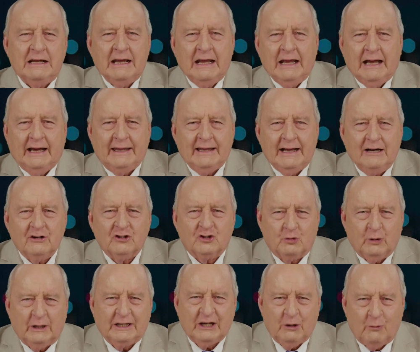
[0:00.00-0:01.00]
A young
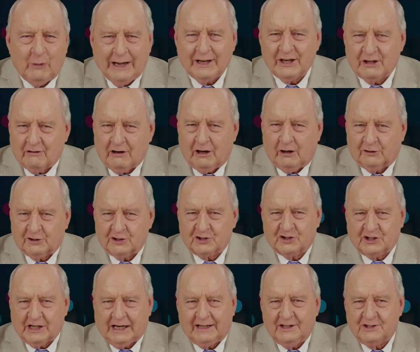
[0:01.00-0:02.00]
21-year-old has
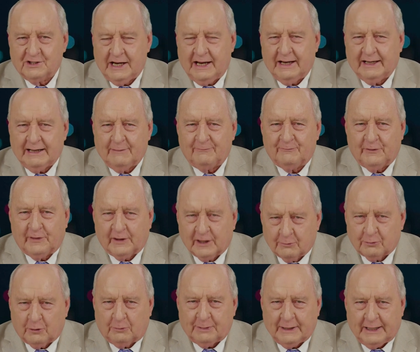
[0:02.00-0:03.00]
stuck his hand up for the
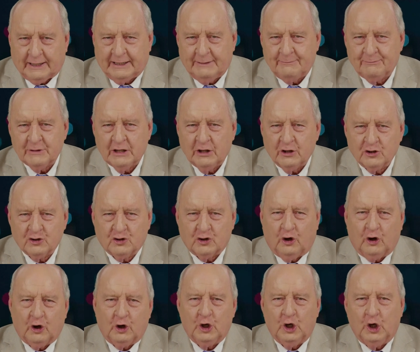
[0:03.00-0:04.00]
Liberal Party,
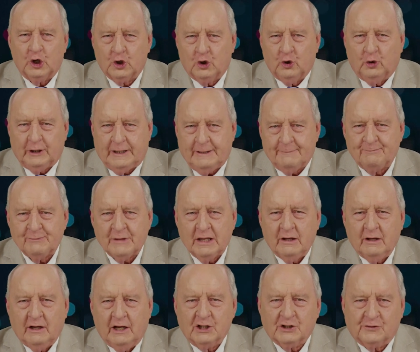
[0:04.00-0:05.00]
John Goody.
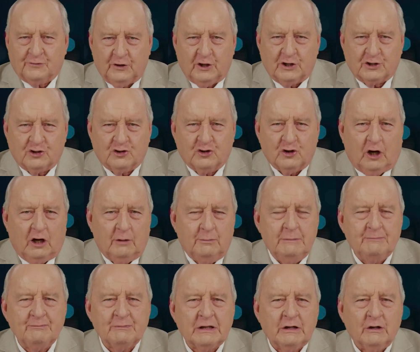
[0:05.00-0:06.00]
His first
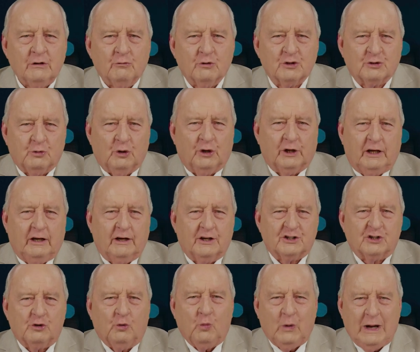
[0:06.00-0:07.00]
job was working as
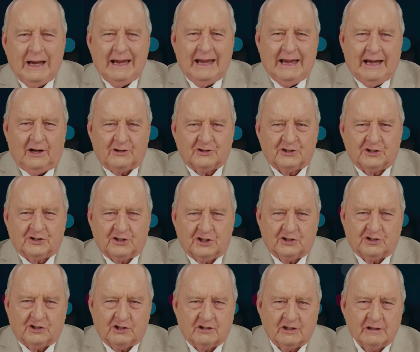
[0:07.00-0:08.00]
a warehouse
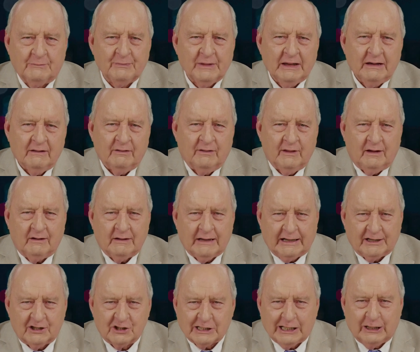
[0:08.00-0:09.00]
assistant, then at
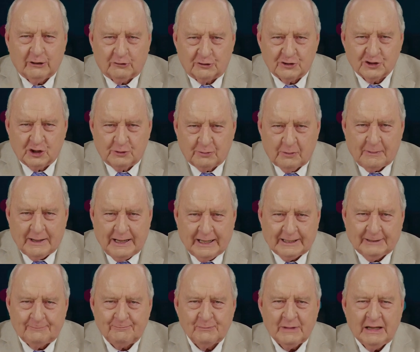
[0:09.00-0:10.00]
his local
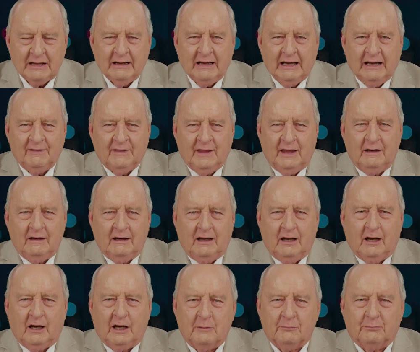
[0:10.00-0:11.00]
supermarket, and then in
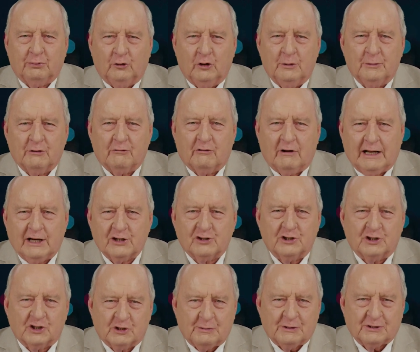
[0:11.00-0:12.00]
an employment
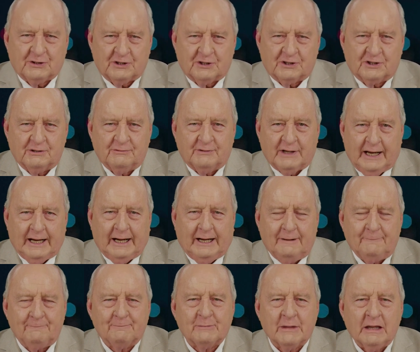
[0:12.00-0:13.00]
relations business.
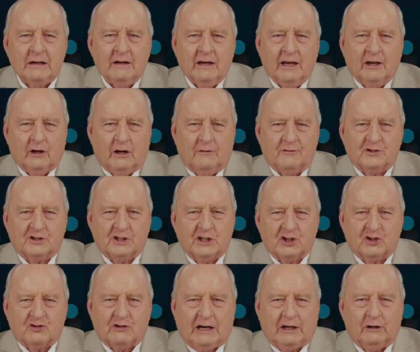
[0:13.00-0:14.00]
Now, he'll obviously
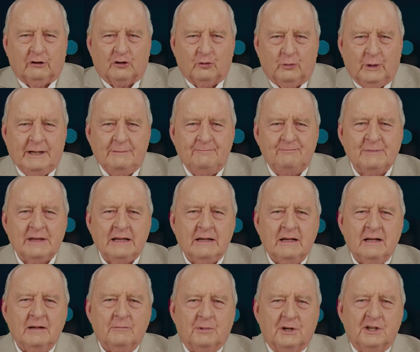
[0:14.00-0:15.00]
struggle to win,
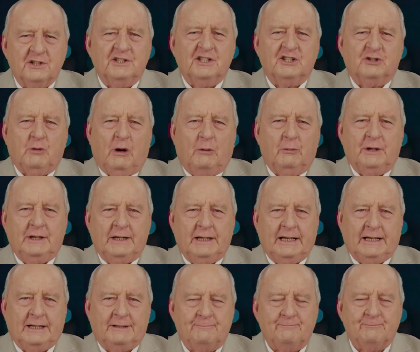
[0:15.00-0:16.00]
but isn't this what we
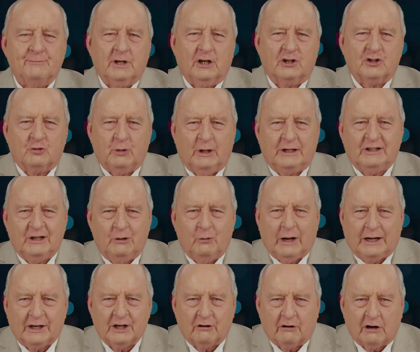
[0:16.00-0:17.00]
need? A
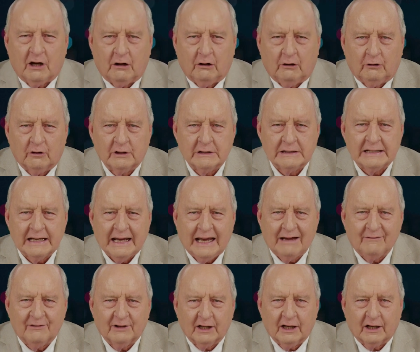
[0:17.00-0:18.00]
21-year-old
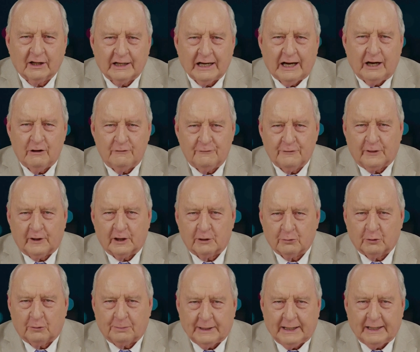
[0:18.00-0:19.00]
having a go for the
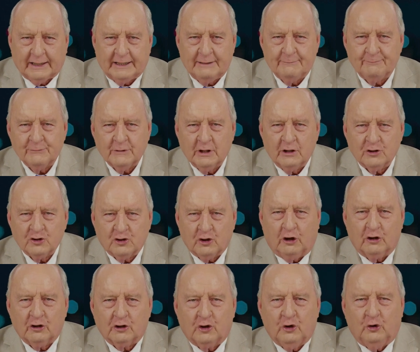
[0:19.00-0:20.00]
Liberal Party.
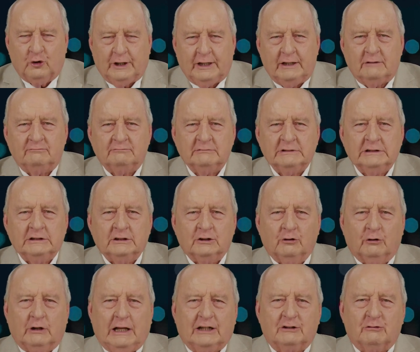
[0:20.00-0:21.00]
John Goody. Good
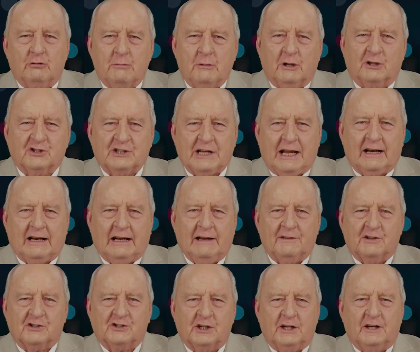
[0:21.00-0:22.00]
luck to him on Saturday in the
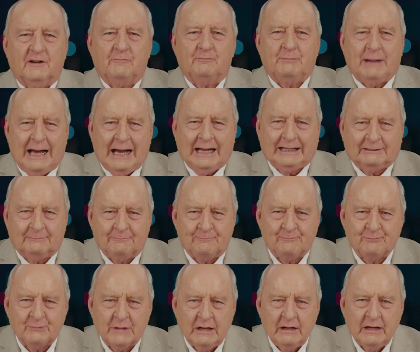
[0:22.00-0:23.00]
seat of Barton.
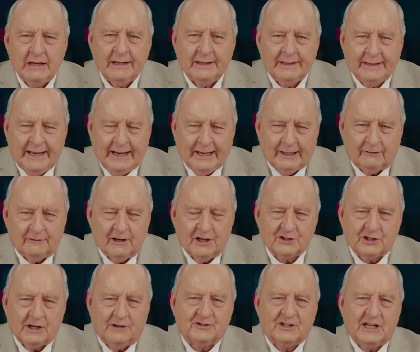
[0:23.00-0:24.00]
Now, as
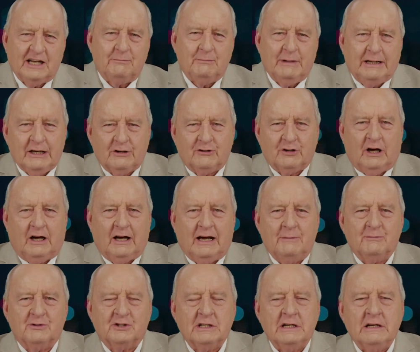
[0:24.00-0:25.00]
I've said many
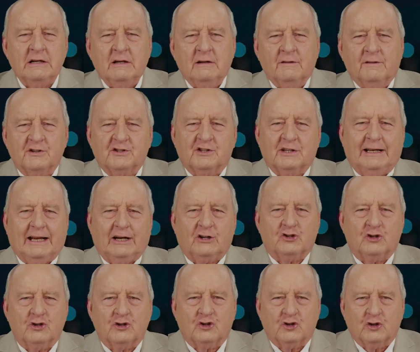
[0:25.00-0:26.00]
times, this
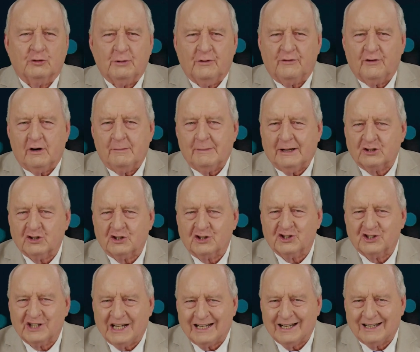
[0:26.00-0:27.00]
election should be very much a
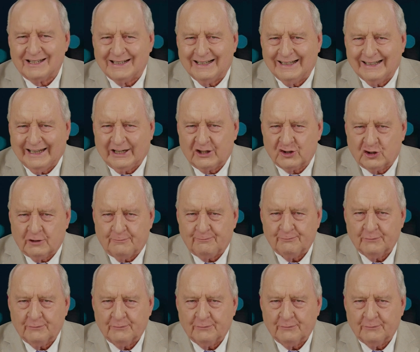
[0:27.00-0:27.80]
Senate election.